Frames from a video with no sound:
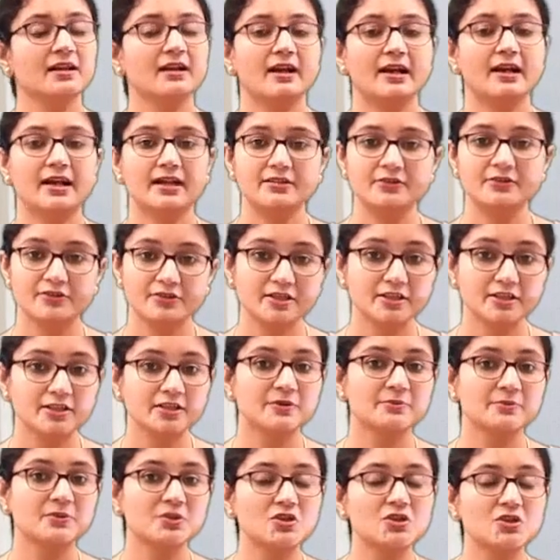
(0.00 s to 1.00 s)
and treat
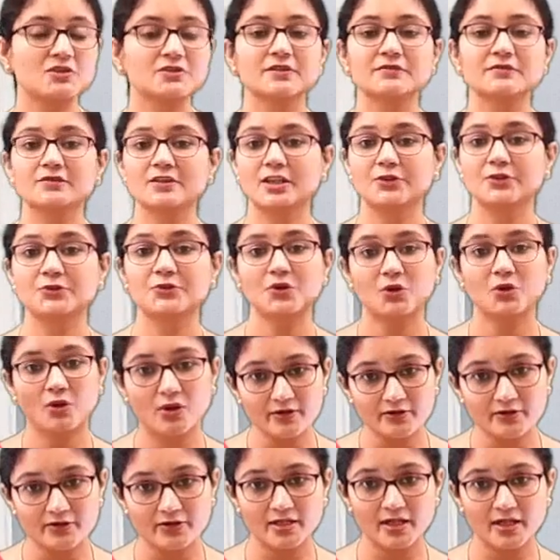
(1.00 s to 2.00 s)
it, because if they are
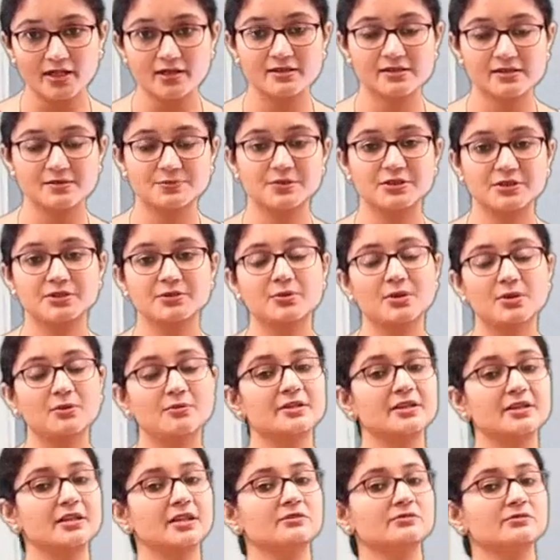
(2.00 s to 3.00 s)
not treating respiratory problem,
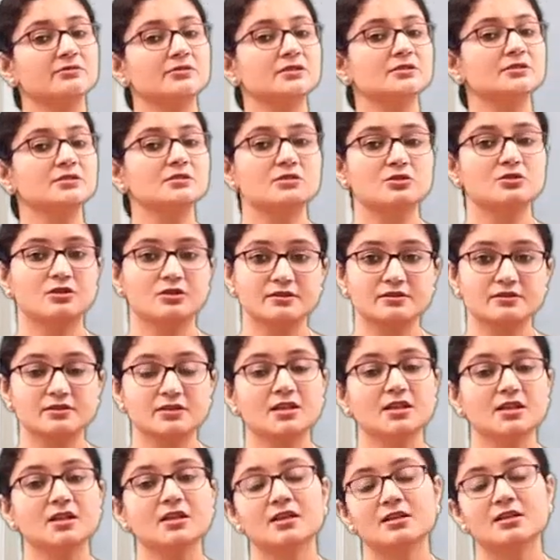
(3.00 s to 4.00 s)
it can further cause
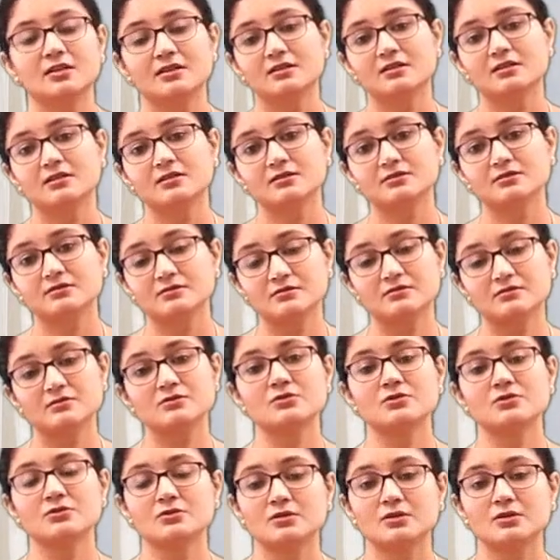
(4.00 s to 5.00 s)

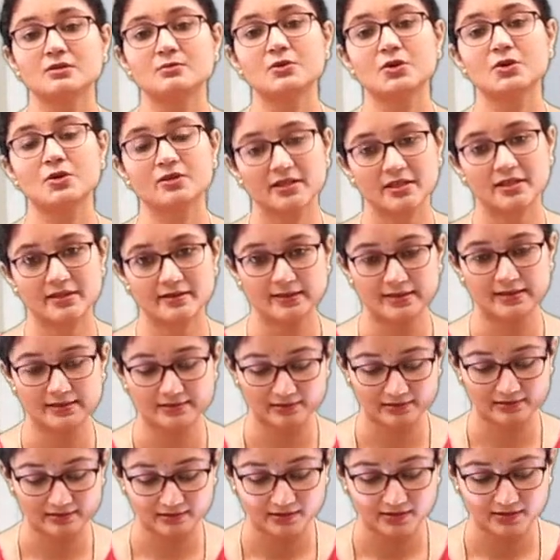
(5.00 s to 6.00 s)

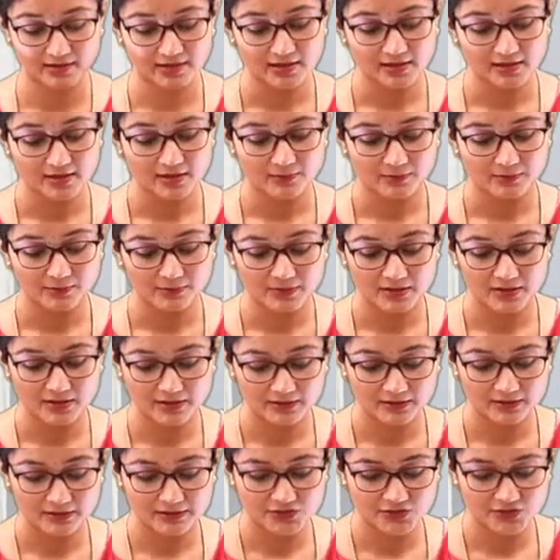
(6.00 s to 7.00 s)
bronchiectasis.
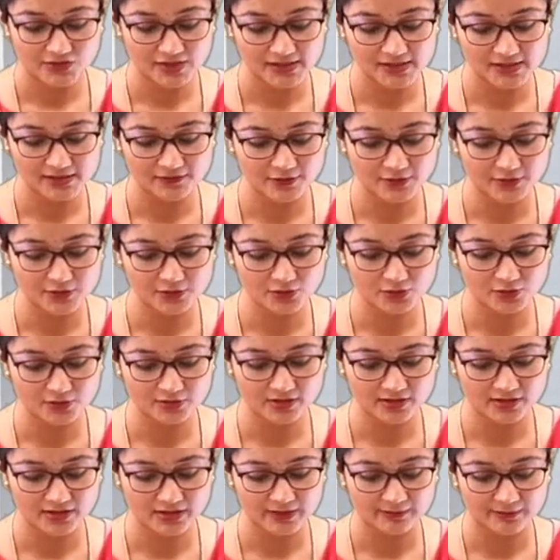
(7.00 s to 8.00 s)
Chest
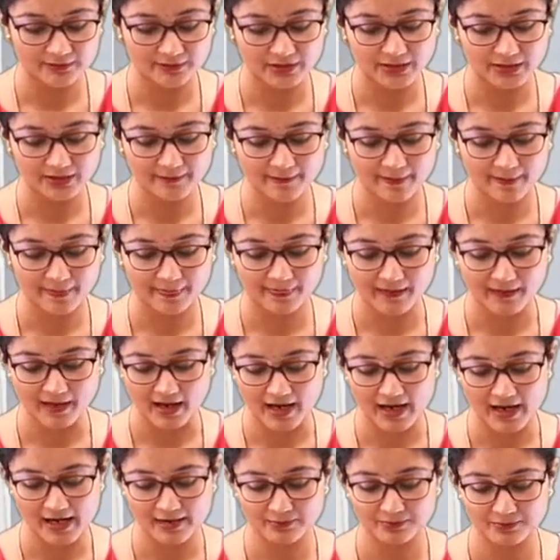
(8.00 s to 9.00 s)
physiotherapy
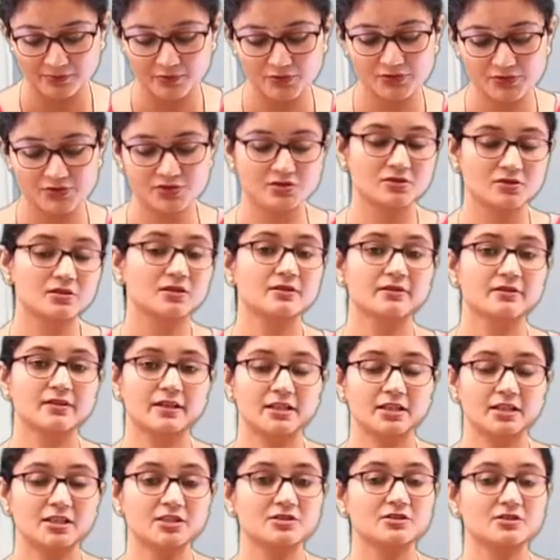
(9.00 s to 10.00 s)
and postural
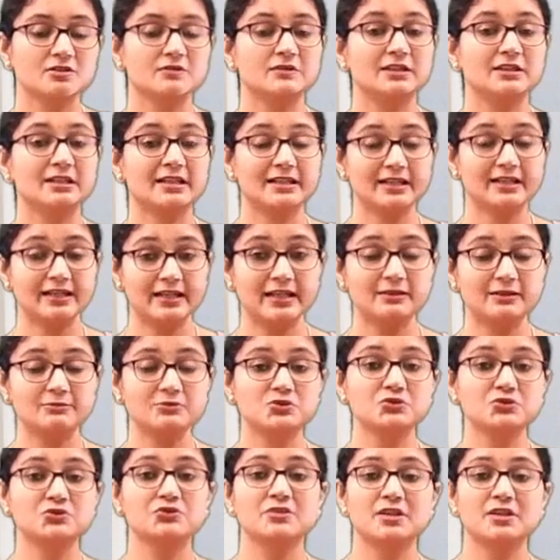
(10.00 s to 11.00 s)
drainage, we can help
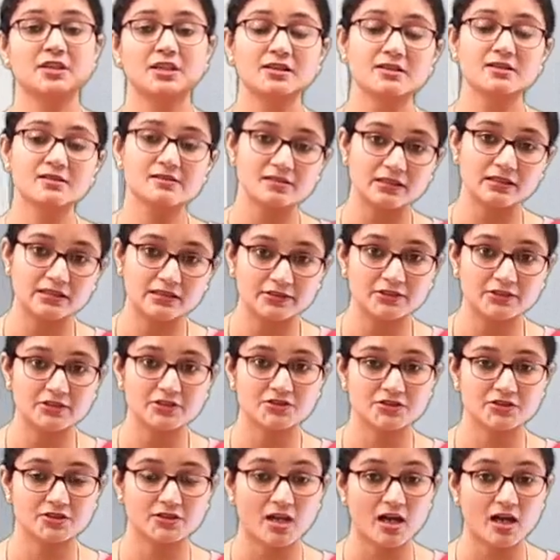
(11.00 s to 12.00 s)
to drain the
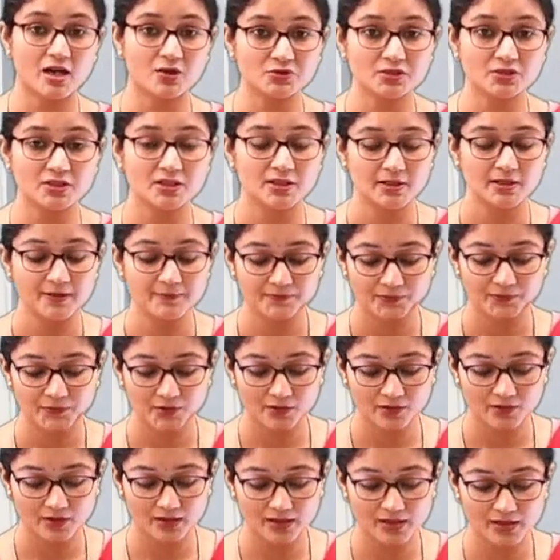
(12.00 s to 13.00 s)
secretion out.
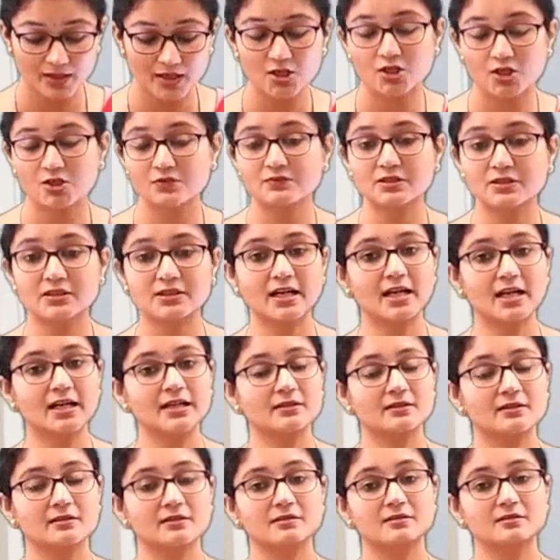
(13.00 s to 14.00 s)
Okay, along with
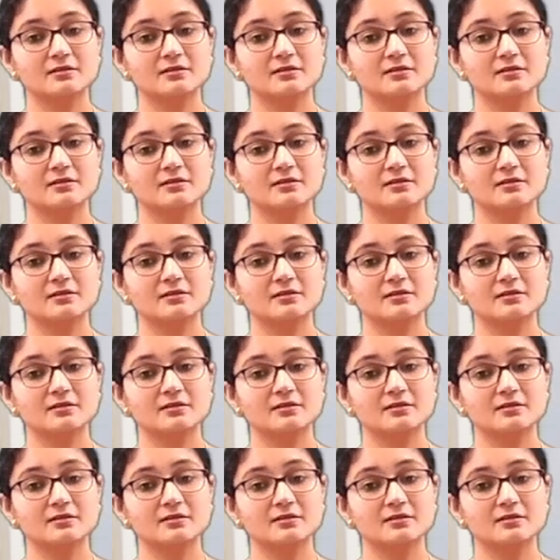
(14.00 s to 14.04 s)
that,